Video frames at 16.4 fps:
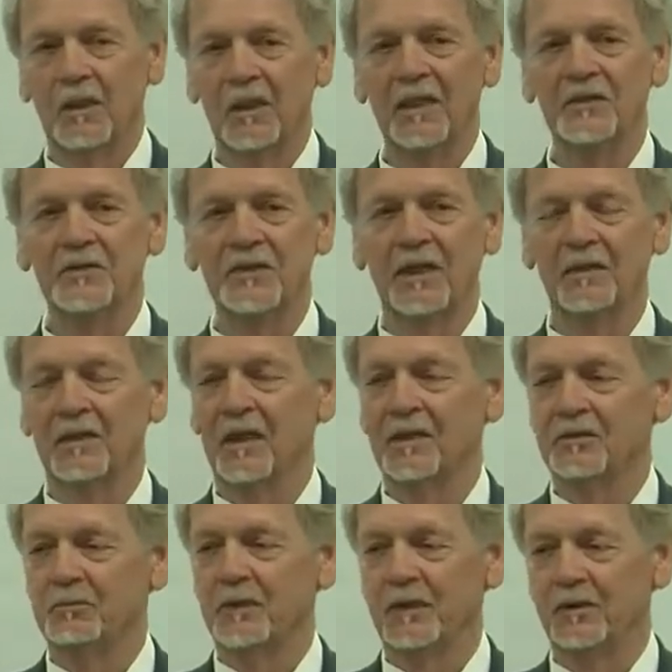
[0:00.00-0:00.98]
But let's say it
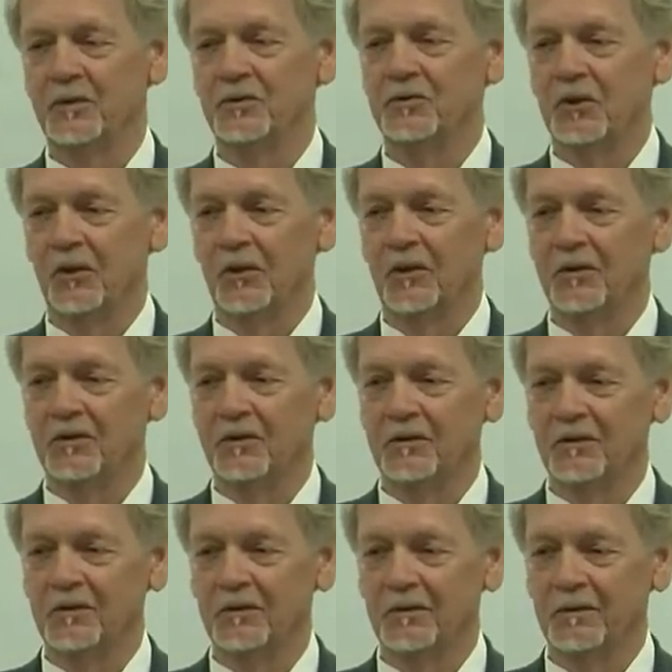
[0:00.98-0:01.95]
does mean the church.
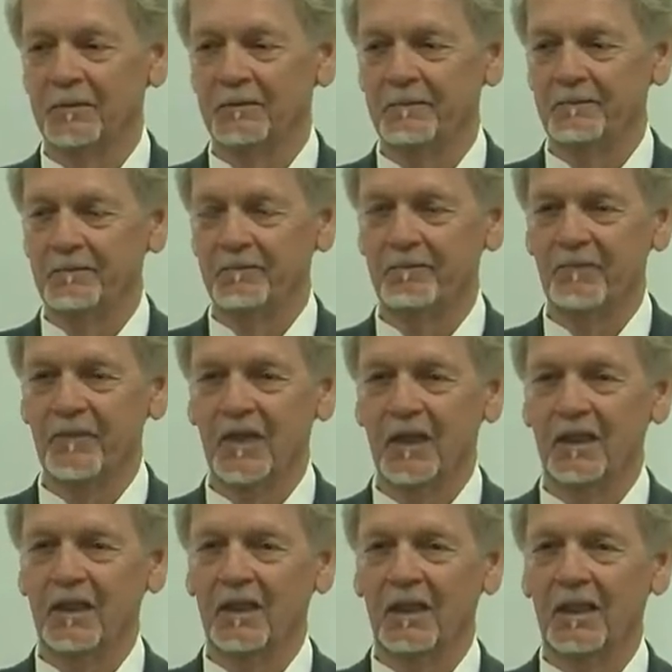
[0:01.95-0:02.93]

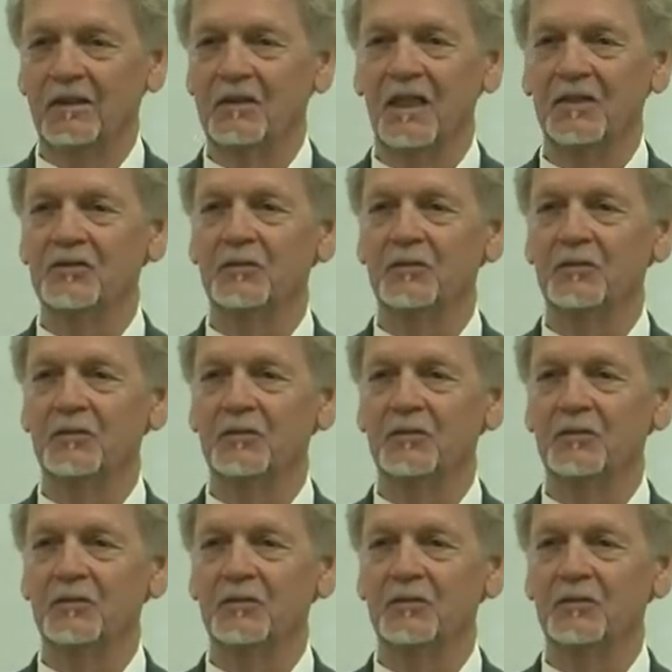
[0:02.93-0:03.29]
It